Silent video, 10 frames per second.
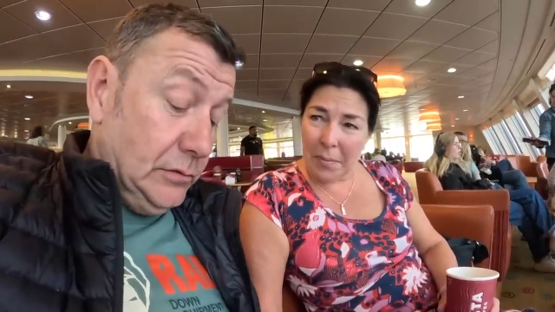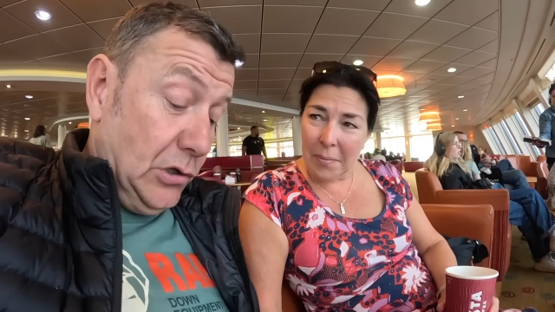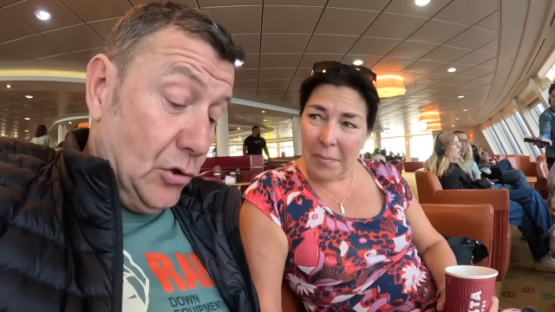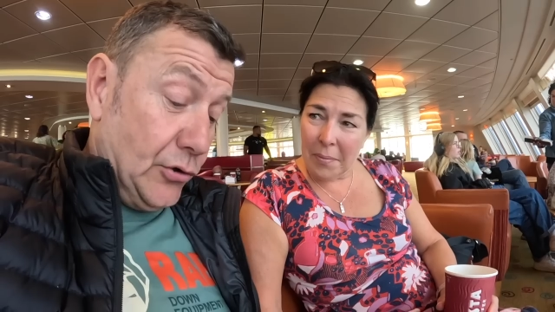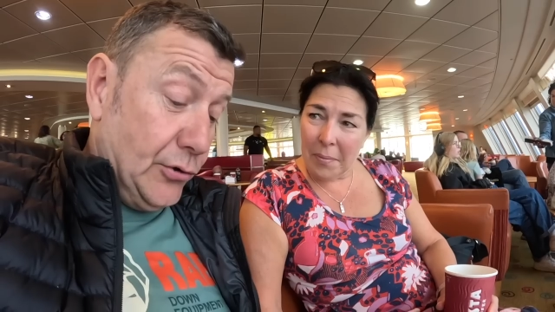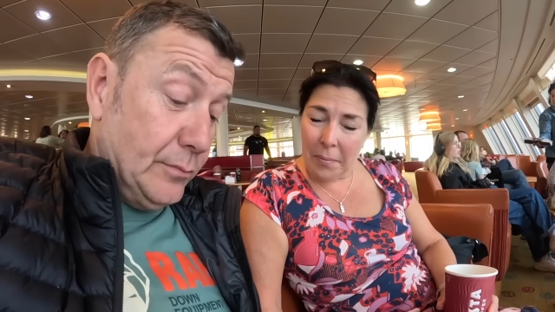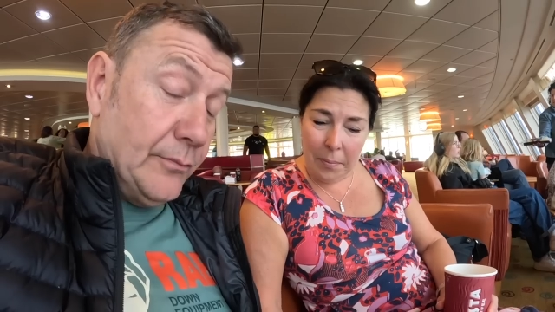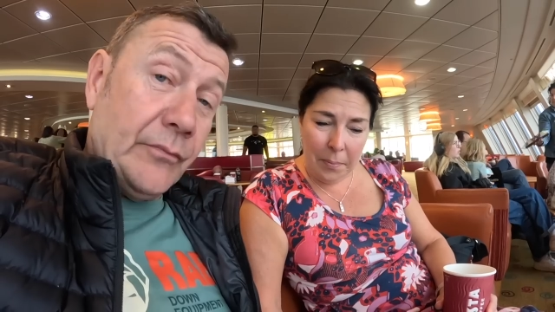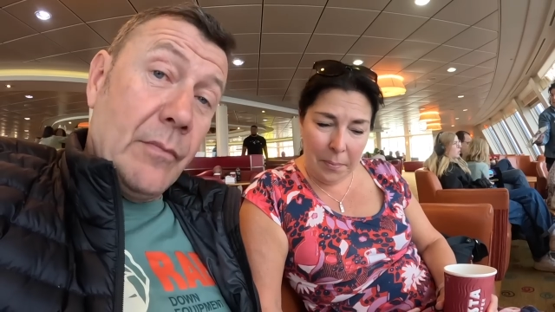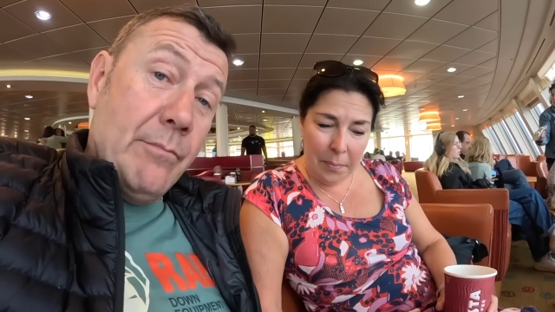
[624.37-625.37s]
Speaker 1: loaded up
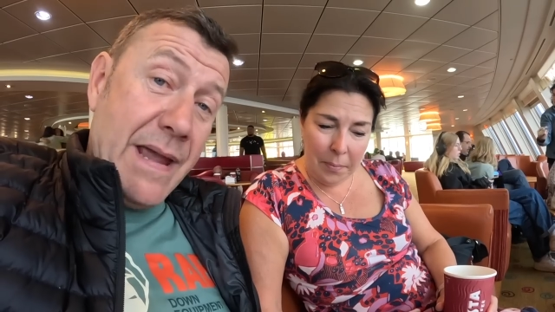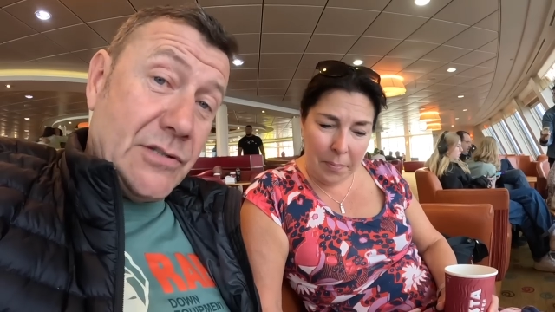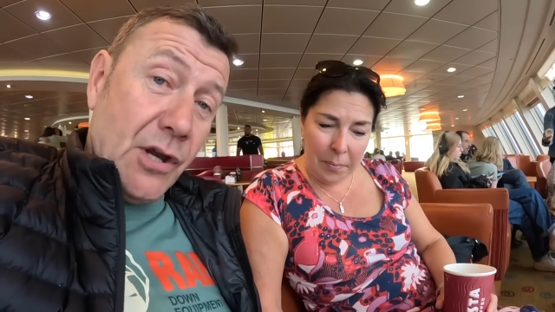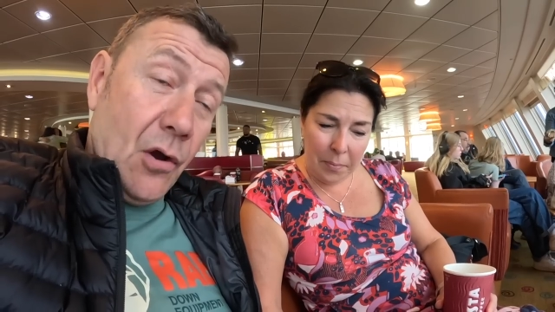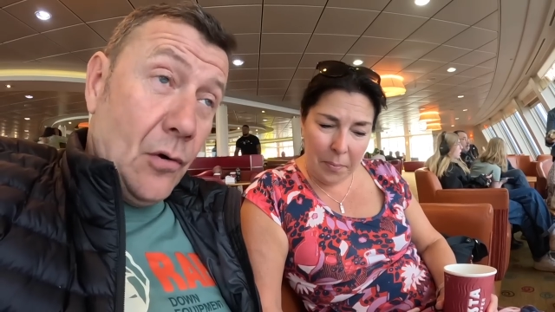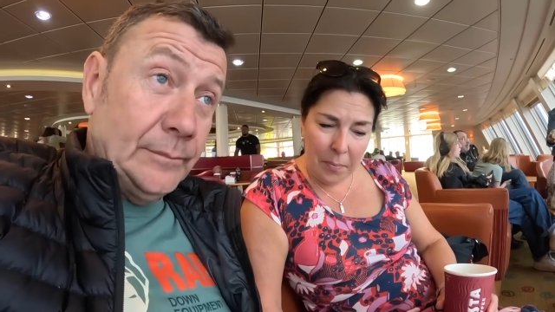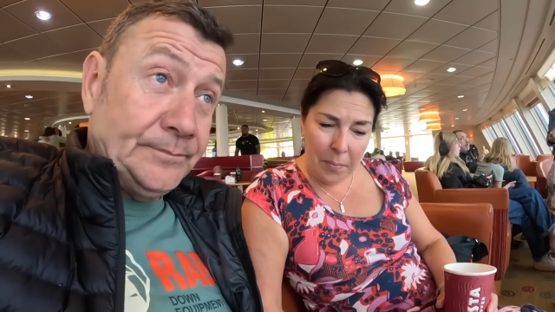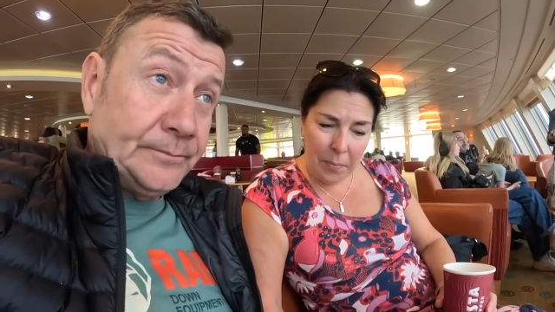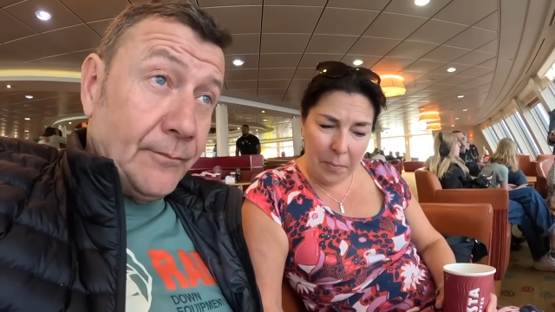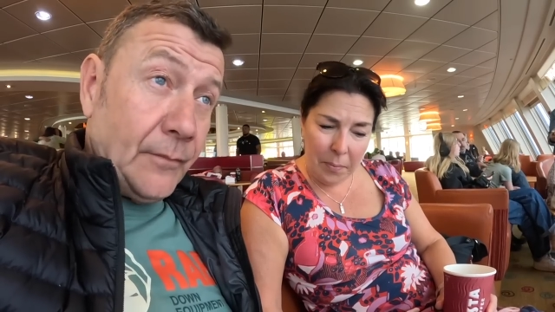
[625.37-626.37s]
Meteo,
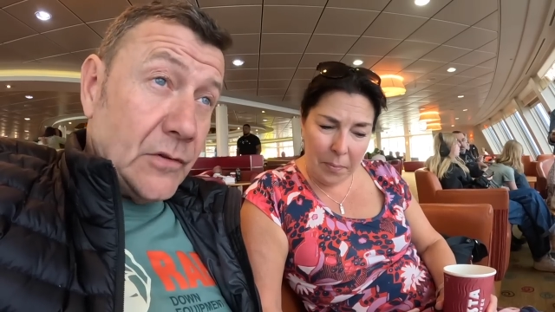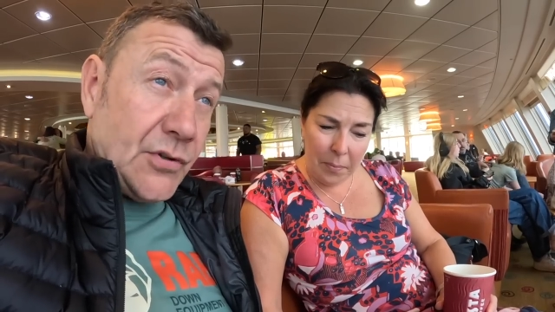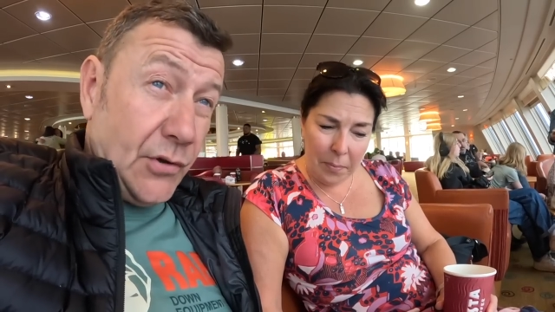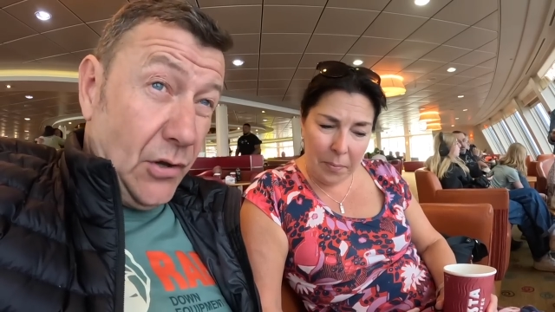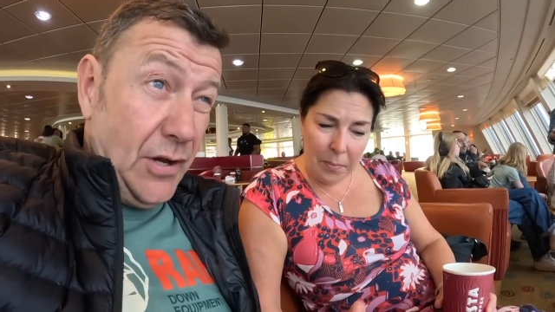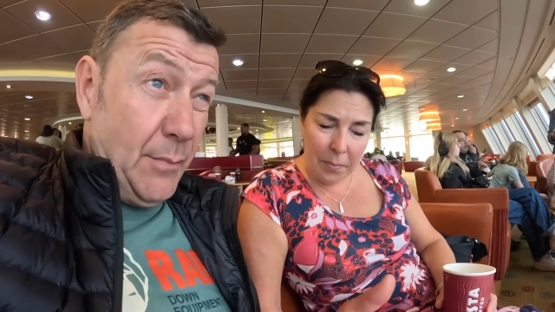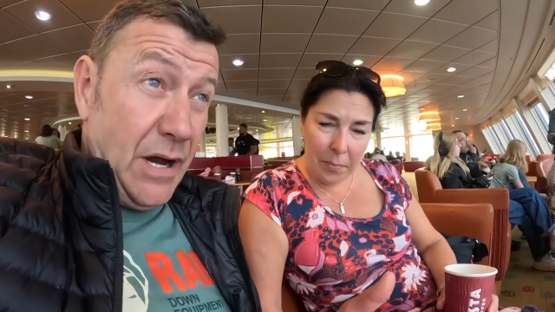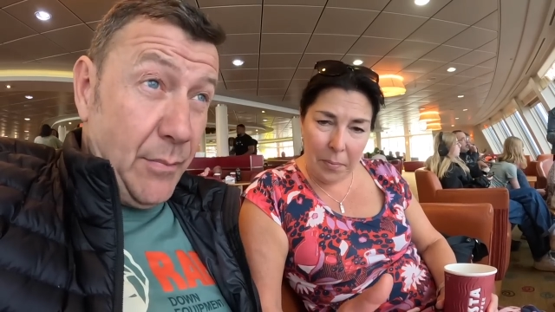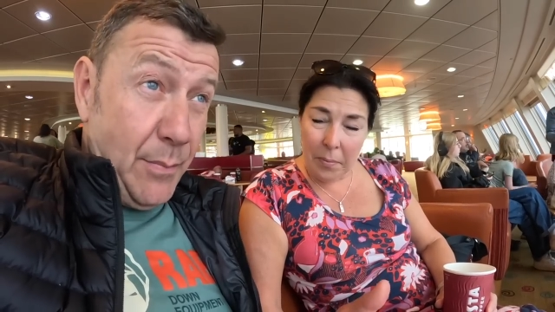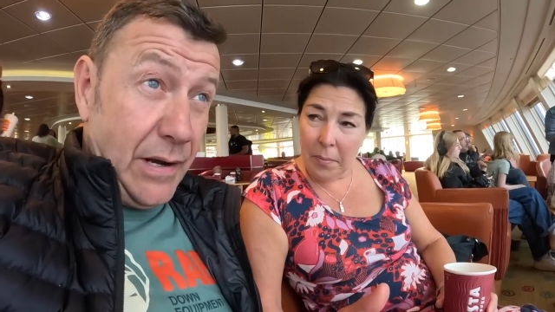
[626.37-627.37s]
so thought they
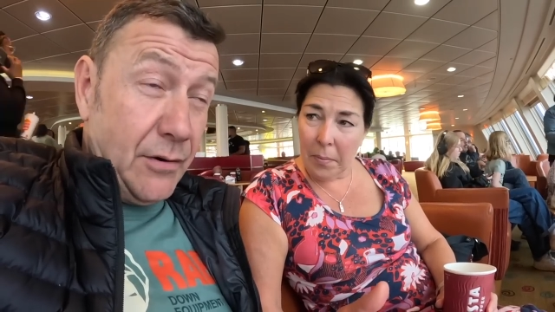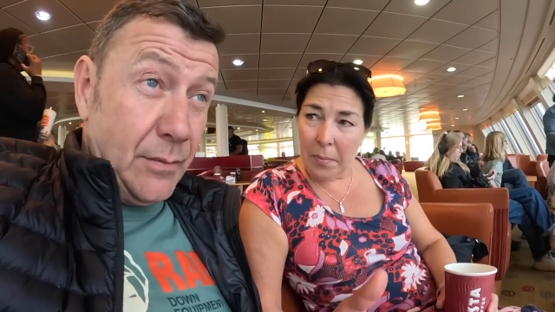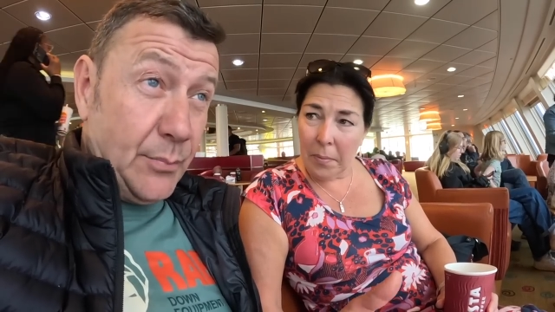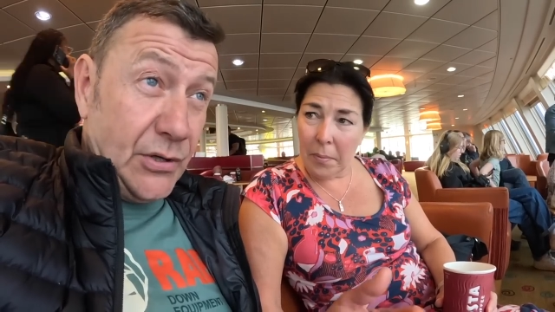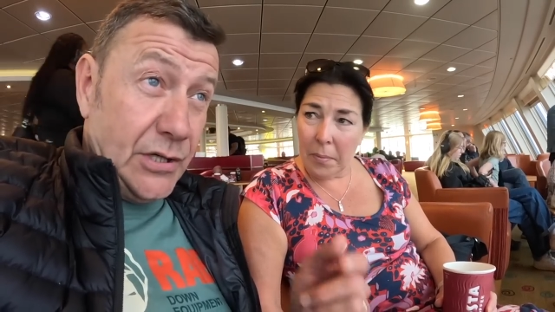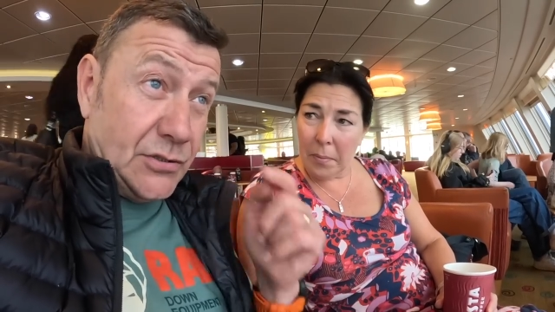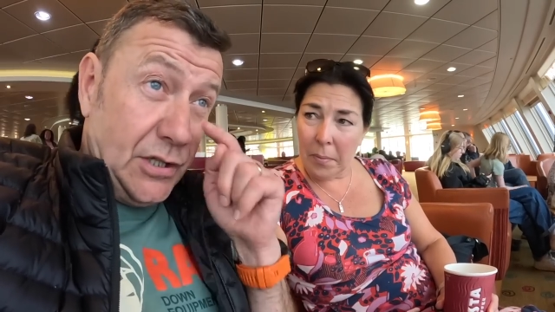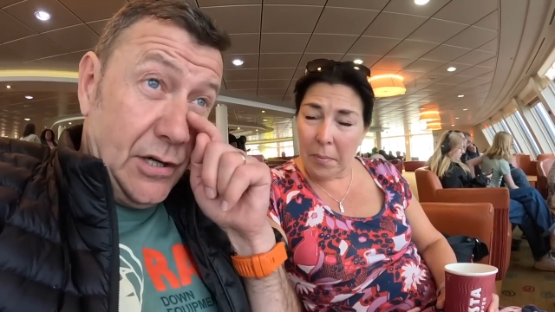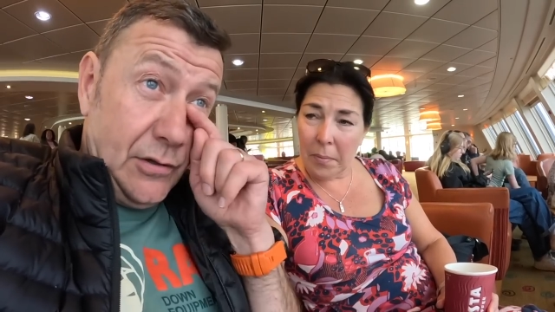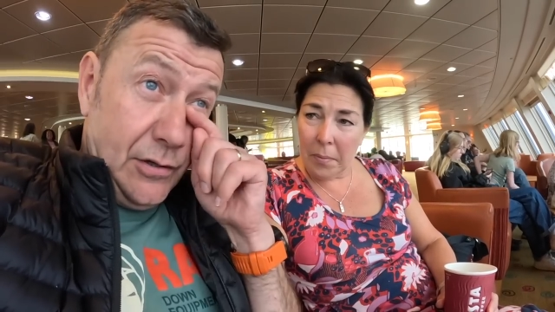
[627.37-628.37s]
might be better at
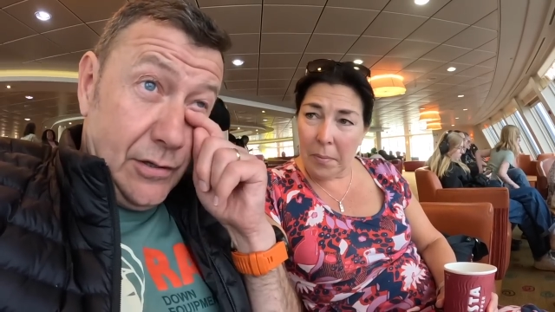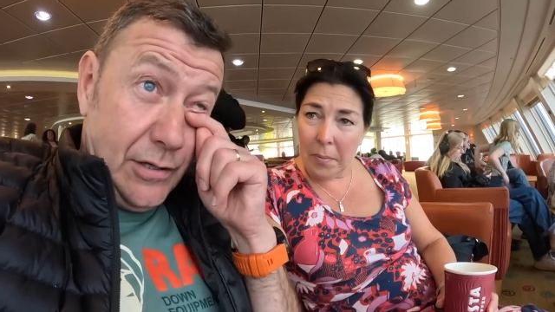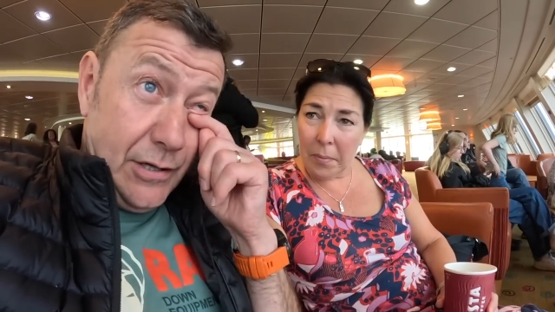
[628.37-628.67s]
predicting it than